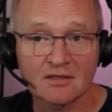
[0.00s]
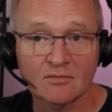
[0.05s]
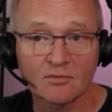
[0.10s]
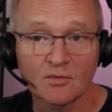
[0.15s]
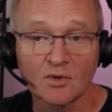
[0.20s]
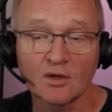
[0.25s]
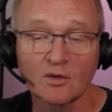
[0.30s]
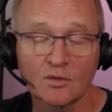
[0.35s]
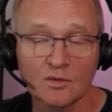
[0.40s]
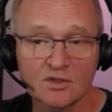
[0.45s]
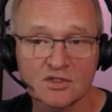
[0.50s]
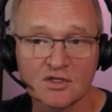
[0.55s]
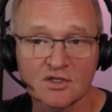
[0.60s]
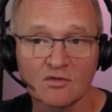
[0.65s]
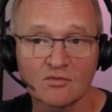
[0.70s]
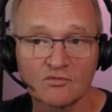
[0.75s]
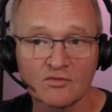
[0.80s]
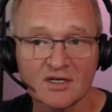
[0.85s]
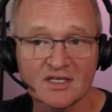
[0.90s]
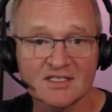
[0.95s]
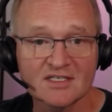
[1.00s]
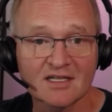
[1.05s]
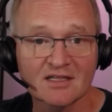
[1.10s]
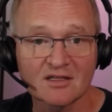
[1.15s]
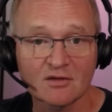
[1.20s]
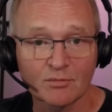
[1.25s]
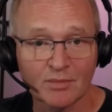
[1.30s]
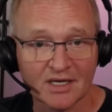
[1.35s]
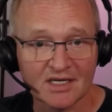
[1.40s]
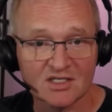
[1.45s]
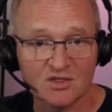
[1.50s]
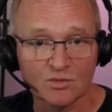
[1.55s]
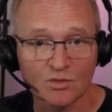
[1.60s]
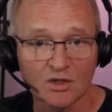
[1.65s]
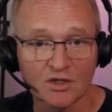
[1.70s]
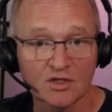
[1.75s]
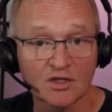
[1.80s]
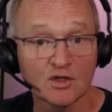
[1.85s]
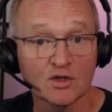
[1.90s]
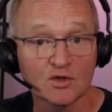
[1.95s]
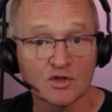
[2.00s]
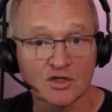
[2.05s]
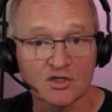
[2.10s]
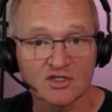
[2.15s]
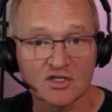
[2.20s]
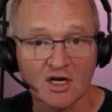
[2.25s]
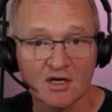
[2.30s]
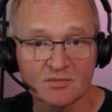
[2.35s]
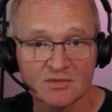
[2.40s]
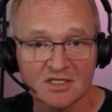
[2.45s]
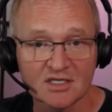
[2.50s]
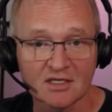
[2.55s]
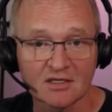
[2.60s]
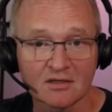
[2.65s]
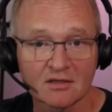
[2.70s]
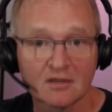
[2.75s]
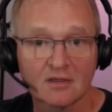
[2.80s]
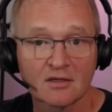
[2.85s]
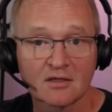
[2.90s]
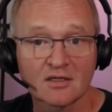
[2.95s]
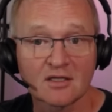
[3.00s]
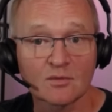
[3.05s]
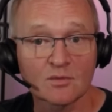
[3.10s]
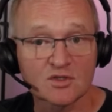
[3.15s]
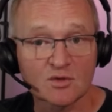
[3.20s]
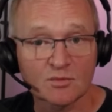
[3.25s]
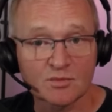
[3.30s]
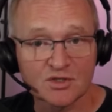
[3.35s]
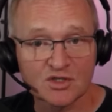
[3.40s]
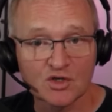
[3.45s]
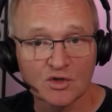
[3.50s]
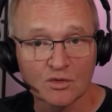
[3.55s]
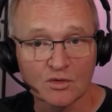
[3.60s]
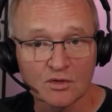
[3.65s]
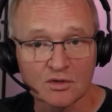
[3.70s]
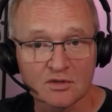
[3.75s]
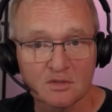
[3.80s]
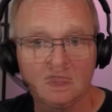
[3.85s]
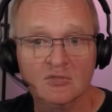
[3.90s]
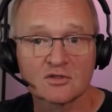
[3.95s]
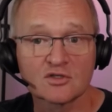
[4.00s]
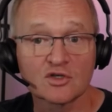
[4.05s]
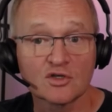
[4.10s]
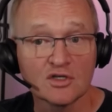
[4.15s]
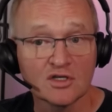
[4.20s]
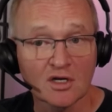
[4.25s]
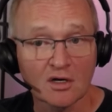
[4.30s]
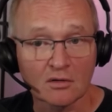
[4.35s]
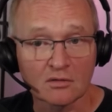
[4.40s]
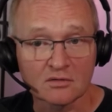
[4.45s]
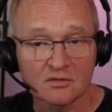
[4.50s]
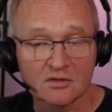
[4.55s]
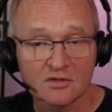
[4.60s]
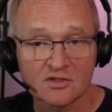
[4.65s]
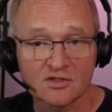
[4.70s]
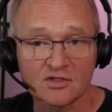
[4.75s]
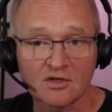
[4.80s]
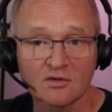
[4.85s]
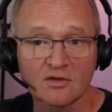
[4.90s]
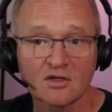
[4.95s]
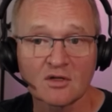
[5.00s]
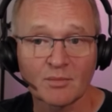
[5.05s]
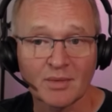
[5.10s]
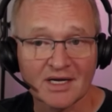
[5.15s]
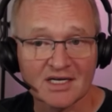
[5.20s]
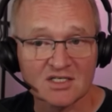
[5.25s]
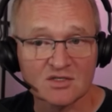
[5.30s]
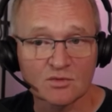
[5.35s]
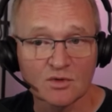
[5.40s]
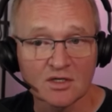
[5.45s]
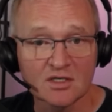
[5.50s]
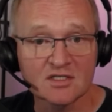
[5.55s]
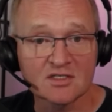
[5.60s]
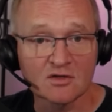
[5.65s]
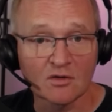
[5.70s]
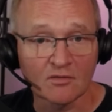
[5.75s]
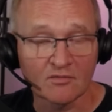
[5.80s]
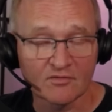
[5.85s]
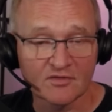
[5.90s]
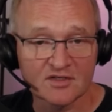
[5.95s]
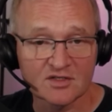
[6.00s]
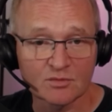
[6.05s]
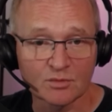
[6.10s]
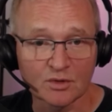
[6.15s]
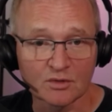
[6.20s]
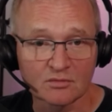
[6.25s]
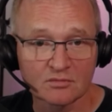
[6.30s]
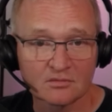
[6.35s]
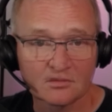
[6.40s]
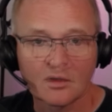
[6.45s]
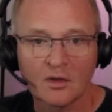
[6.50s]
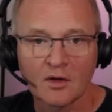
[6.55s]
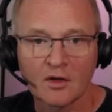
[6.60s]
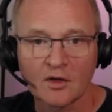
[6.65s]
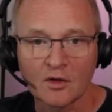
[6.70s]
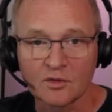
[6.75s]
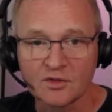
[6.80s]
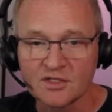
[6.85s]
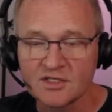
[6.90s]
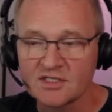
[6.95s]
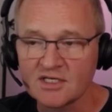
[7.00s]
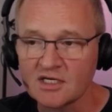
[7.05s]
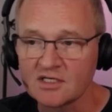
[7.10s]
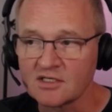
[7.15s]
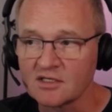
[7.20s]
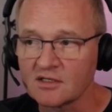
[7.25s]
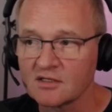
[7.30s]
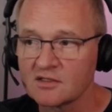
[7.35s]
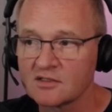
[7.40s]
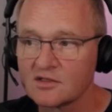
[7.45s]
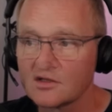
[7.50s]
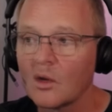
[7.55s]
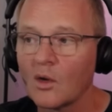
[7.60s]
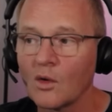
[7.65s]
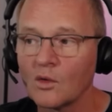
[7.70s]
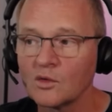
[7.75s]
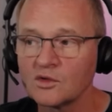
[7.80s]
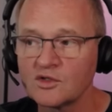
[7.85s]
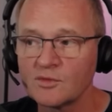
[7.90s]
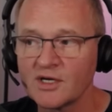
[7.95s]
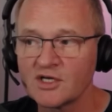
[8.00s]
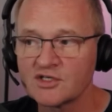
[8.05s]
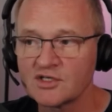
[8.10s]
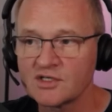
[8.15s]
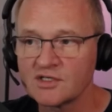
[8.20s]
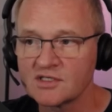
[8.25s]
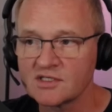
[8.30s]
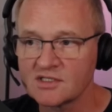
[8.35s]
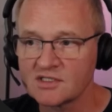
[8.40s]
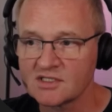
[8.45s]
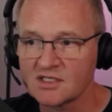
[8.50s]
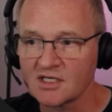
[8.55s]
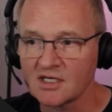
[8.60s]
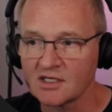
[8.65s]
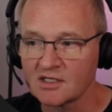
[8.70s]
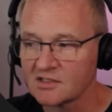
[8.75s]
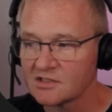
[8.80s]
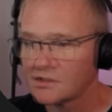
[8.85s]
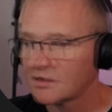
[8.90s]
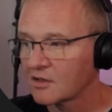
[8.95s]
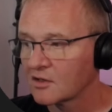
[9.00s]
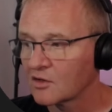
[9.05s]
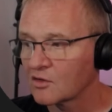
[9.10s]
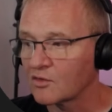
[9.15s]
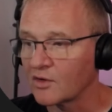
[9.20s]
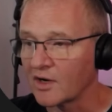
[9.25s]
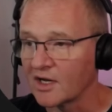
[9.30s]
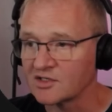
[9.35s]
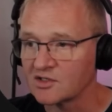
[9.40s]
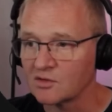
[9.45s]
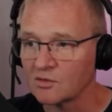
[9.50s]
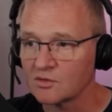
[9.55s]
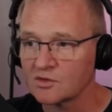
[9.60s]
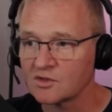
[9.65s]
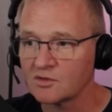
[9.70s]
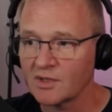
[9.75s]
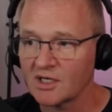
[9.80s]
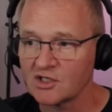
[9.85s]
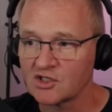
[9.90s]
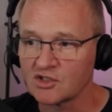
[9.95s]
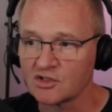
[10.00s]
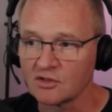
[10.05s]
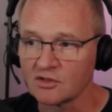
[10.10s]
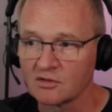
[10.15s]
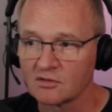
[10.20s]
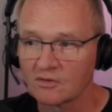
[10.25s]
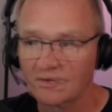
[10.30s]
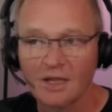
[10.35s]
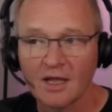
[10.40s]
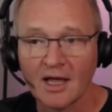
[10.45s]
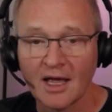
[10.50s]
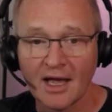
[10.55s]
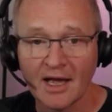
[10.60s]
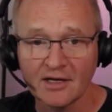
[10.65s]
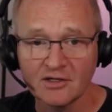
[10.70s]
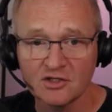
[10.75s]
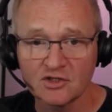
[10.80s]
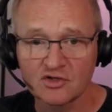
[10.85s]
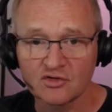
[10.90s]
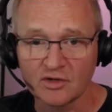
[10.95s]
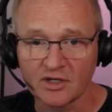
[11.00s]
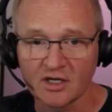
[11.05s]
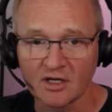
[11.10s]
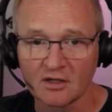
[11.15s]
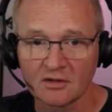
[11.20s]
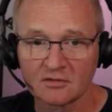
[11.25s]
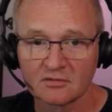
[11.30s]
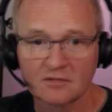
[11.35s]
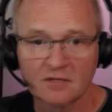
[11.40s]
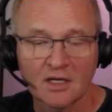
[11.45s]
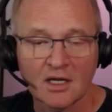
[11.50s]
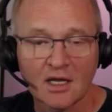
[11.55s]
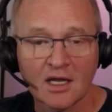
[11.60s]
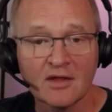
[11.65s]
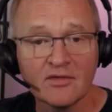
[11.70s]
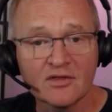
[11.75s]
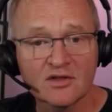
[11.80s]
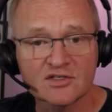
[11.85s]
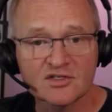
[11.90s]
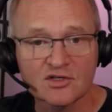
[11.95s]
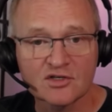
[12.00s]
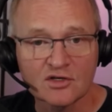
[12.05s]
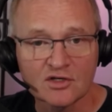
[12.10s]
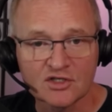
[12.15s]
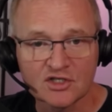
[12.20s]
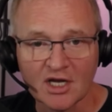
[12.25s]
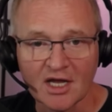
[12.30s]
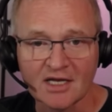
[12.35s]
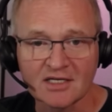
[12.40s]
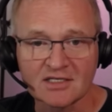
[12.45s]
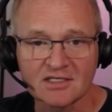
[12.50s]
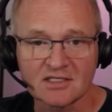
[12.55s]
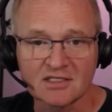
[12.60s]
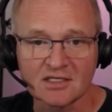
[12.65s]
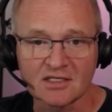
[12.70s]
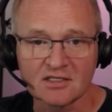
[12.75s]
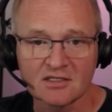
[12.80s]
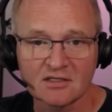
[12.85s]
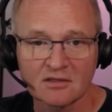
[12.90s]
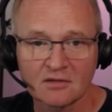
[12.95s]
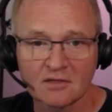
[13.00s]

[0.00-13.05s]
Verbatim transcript: We'll also reset the password that you just typed in that was obscured to null so that the password is not visible. Go to Settings, Automations and Scenes, create an automation, add a trigger. In the search entity,